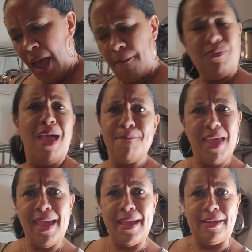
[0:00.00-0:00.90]
Not
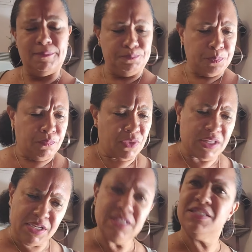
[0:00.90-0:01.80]
bad.
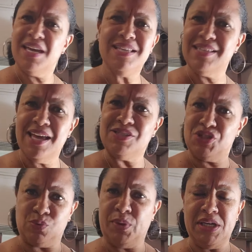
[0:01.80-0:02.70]
Doesn't taste as
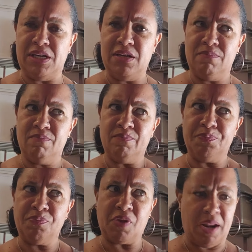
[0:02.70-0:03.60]
sweet,
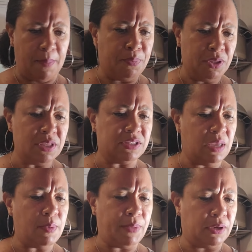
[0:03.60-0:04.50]
and I put the
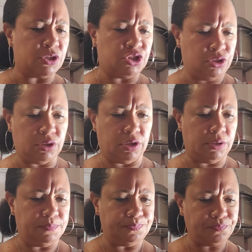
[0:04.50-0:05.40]
same amount of sugar,
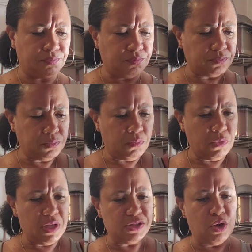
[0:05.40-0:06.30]

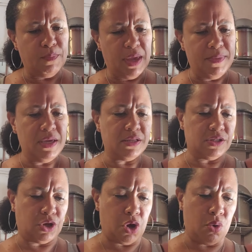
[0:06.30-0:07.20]
so maybe it's
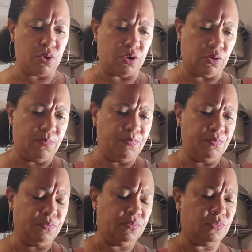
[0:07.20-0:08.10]
the cocoa
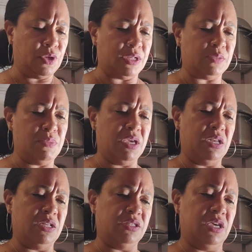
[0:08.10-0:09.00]
that's making
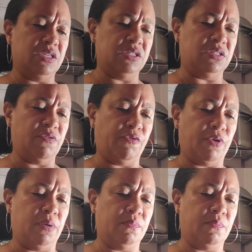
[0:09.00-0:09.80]
it taste different.